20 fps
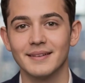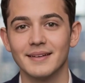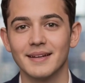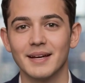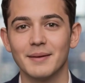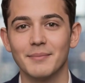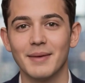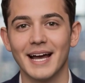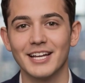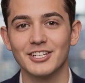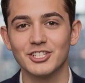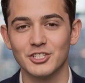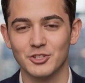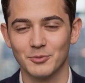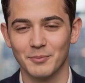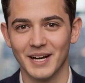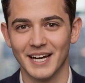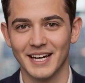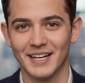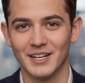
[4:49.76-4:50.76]
Imagine you
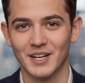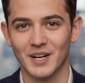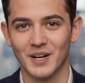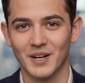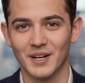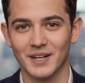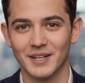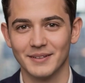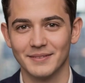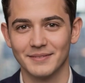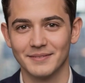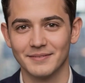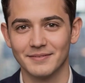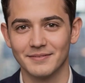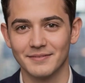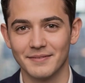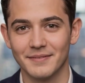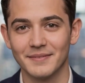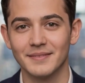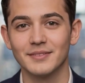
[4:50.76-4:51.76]
buy a car.
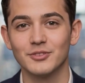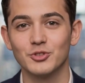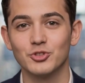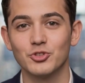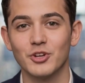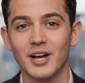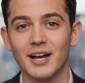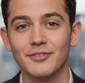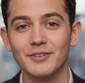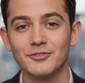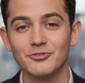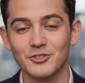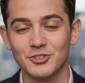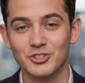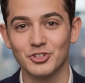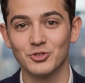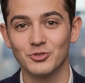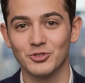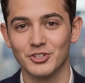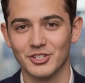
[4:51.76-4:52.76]
You drive it for
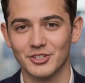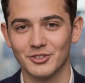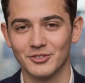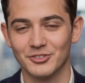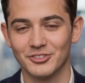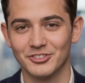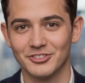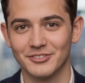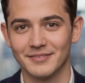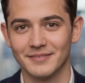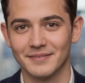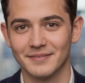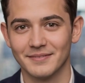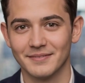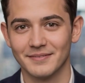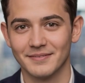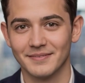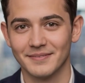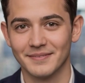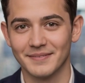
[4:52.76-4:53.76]
2 years.
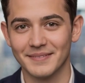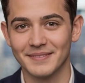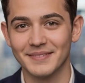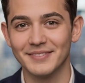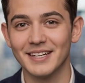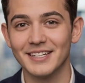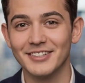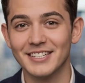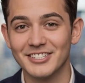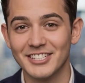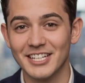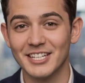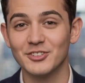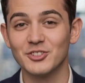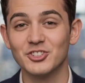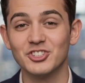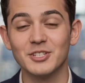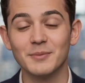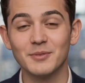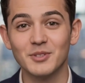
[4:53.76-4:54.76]
Then the
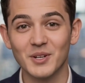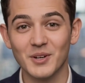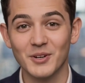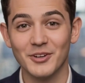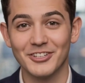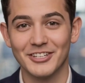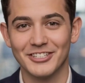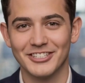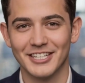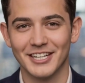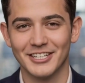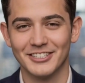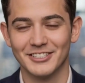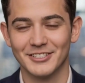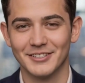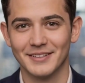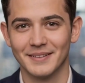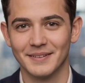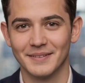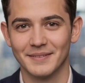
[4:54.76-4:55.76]
dealership calls and says,
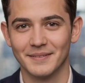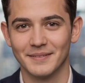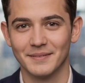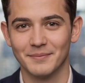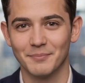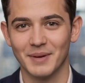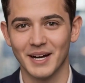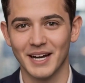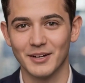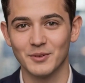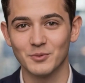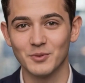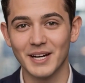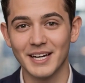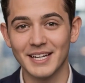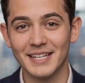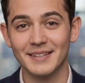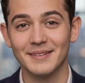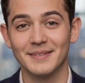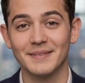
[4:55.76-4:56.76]
by the
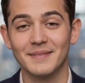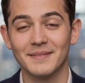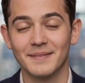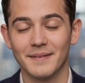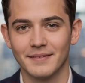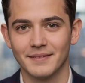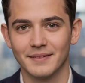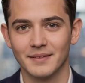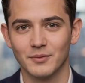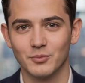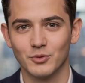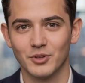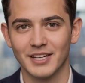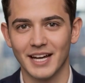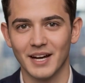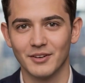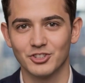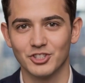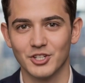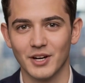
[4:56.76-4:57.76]
way, we're
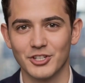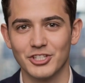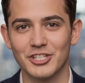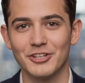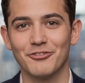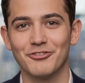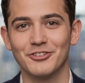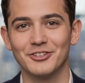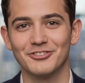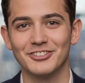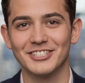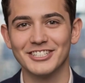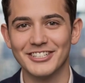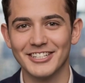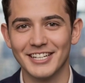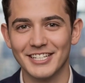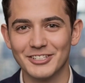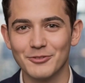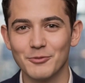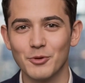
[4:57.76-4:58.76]
now charging 50
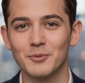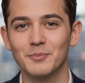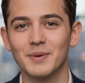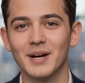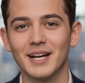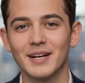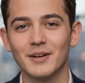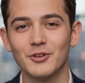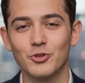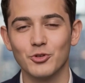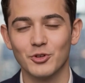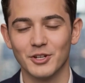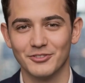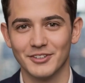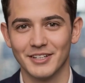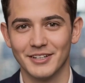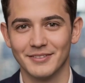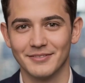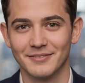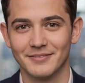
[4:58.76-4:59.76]
cents per mile driven.